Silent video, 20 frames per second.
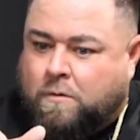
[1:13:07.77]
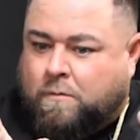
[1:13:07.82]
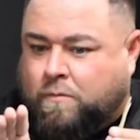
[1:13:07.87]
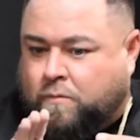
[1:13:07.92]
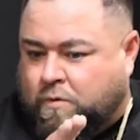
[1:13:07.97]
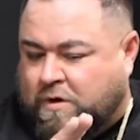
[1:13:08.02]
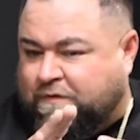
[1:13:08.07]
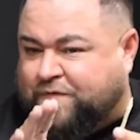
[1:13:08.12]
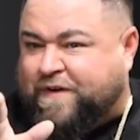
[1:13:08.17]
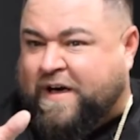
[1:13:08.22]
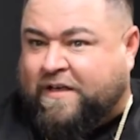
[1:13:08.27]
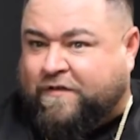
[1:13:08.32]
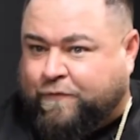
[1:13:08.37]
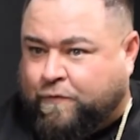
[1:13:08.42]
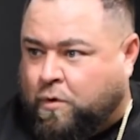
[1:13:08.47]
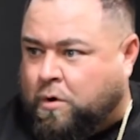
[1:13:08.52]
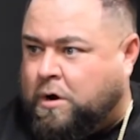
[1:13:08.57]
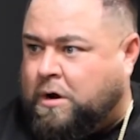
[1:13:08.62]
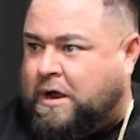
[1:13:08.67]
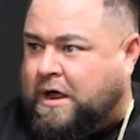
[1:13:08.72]
We fast
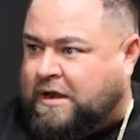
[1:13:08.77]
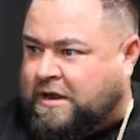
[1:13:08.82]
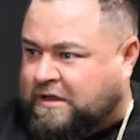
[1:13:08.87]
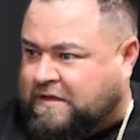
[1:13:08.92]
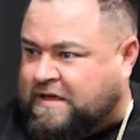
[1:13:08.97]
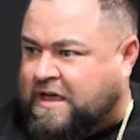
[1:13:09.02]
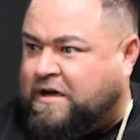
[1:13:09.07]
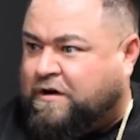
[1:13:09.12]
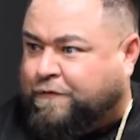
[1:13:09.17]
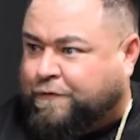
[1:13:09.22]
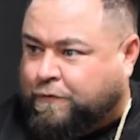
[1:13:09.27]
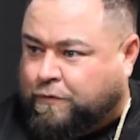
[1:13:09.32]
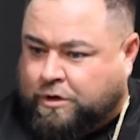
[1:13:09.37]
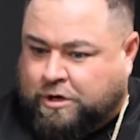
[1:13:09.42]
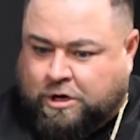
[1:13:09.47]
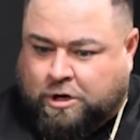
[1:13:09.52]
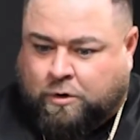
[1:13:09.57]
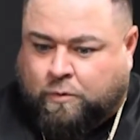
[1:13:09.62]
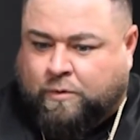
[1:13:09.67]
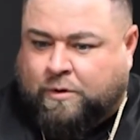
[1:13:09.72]
forward, I didn't take a full
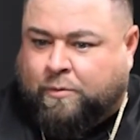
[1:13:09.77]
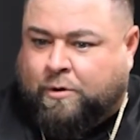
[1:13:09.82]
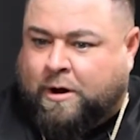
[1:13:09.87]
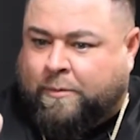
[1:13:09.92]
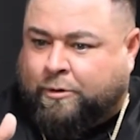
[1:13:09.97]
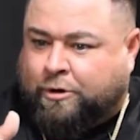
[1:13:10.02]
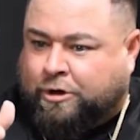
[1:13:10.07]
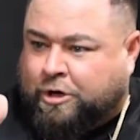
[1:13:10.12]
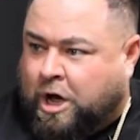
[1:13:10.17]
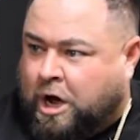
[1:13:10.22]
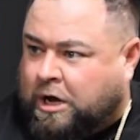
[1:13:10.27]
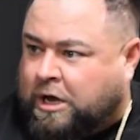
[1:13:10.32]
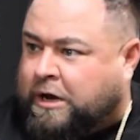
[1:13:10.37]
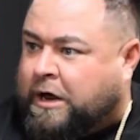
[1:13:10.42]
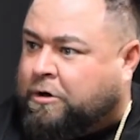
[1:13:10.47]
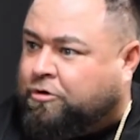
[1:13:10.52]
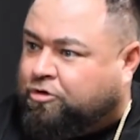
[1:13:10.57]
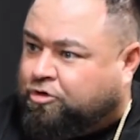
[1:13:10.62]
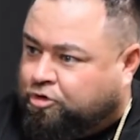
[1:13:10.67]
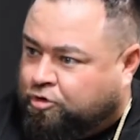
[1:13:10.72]
year and we were able to knock it
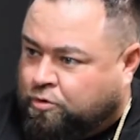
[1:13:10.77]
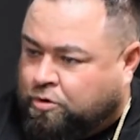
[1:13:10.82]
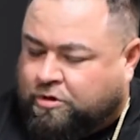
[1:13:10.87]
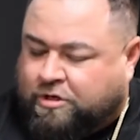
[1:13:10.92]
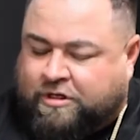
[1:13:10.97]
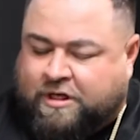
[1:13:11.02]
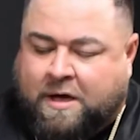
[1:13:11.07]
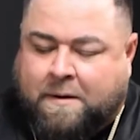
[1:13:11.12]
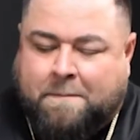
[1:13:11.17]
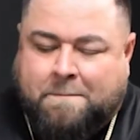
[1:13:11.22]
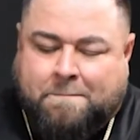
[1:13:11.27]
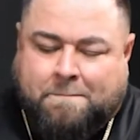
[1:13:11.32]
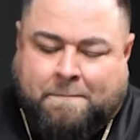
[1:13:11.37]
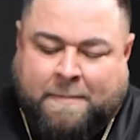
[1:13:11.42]
out sooner than that.